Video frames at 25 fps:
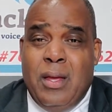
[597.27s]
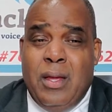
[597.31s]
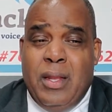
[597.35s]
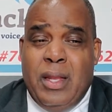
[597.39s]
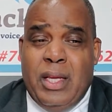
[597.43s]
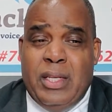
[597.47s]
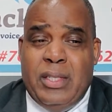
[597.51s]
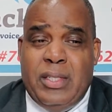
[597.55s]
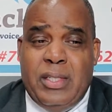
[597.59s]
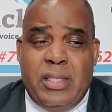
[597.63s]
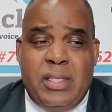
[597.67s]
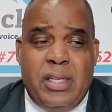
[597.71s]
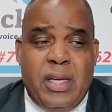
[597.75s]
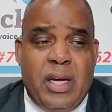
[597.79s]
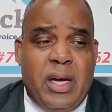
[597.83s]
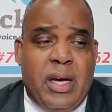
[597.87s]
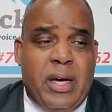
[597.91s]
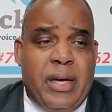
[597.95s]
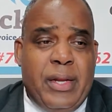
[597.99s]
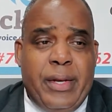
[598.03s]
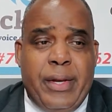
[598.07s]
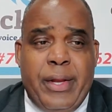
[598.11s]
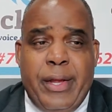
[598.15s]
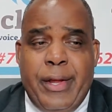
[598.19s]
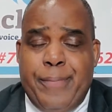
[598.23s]
that's
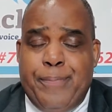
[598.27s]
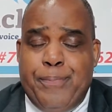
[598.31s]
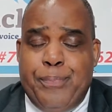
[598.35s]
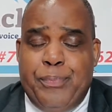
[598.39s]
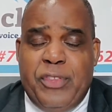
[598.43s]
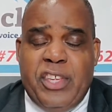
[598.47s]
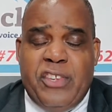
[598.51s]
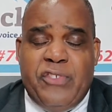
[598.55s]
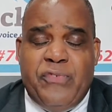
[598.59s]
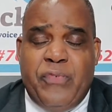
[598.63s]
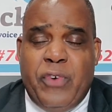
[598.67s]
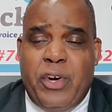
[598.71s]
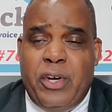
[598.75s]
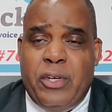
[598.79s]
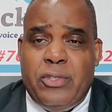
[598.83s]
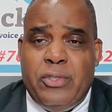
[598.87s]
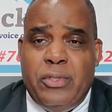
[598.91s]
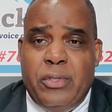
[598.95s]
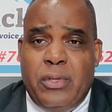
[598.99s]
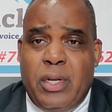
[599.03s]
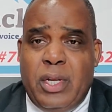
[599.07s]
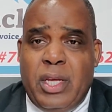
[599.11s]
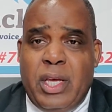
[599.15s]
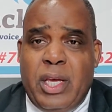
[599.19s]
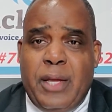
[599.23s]
done
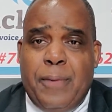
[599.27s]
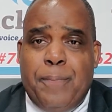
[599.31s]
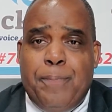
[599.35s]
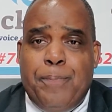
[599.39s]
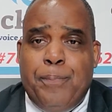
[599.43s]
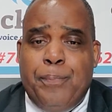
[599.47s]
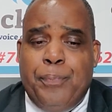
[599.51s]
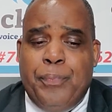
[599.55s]
dysfunctionally,